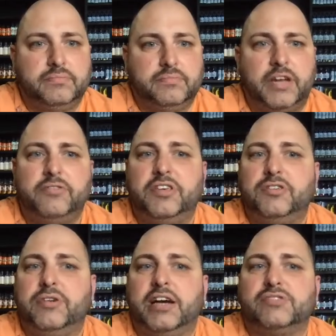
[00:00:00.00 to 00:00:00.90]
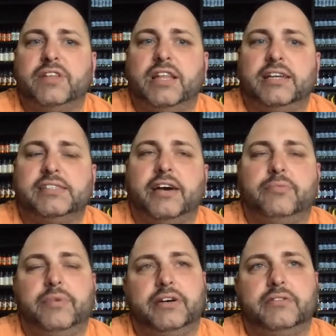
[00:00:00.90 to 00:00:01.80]
I don't think you guys realize how
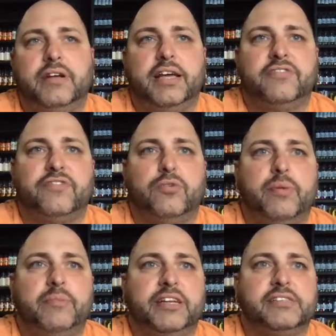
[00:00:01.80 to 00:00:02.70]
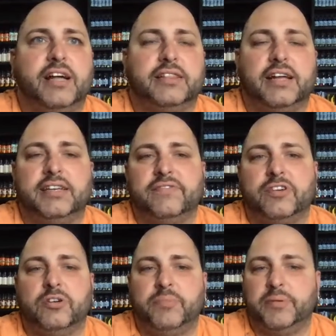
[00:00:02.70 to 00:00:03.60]
well. I guess for women it's not that
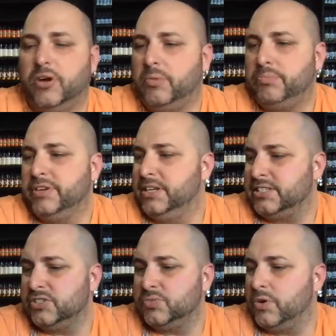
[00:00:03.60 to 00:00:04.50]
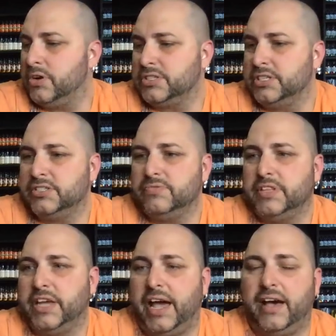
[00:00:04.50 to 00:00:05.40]
difficult, but all Bree does is work. She doesn't
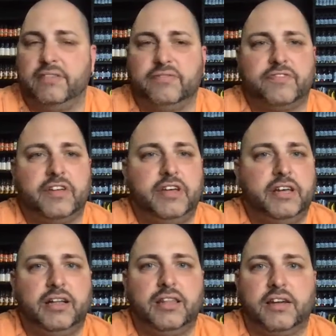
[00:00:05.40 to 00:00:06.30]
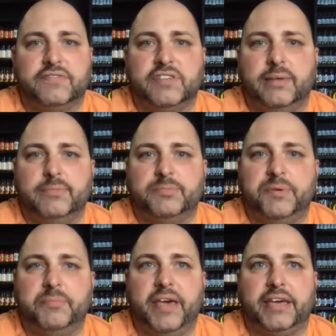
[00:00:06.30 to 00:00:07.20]
really have a lot of time to be
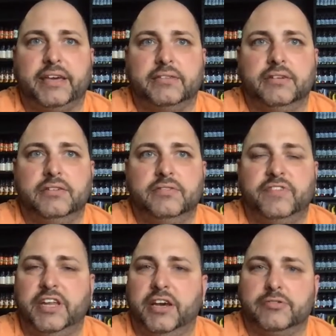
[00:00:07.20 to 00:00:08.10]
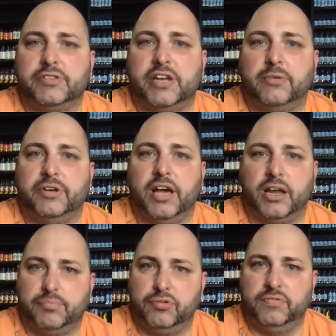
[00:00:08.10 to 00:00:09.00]
making videos, and I would not
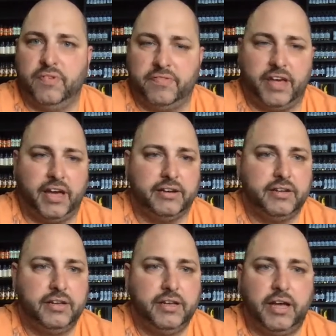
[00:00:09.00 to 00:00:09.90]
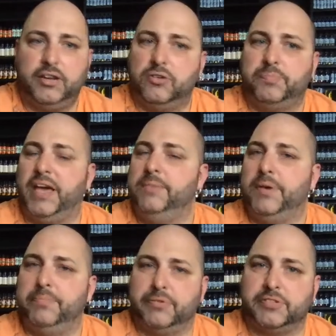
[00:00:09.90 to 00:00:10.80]
approve of that. I don't pay
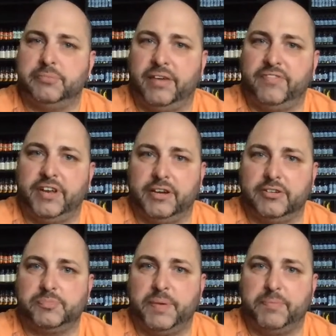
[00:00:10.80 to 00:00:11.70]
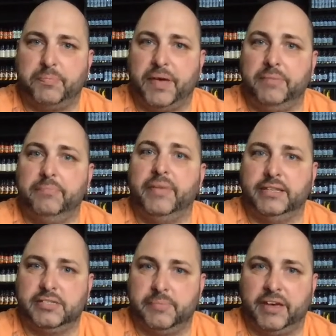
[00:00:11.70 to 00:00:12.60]
people to make videos. People pay me
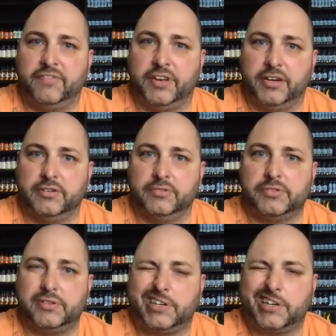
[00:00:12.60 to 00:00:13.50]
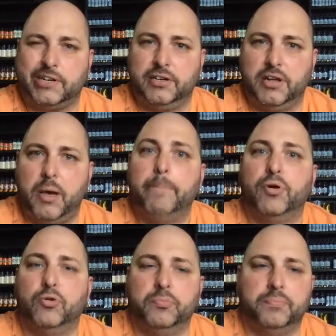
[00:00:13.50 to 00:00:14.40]
to make videos. Boom.